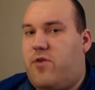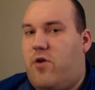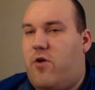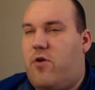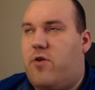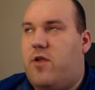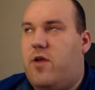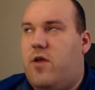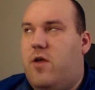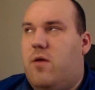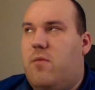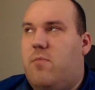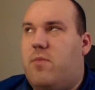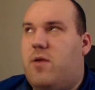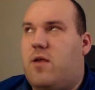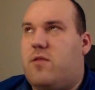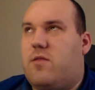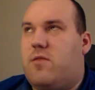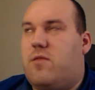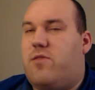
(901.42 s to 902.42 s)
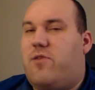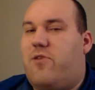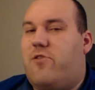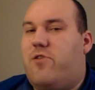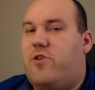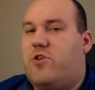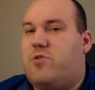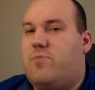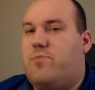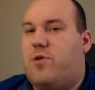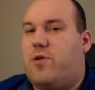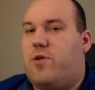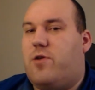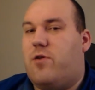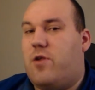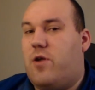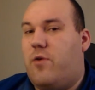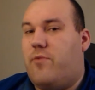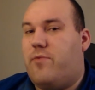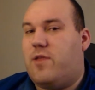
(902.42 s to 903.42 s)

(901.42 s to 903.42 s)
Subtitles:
in the 3rd, because in the 3rd edition book you could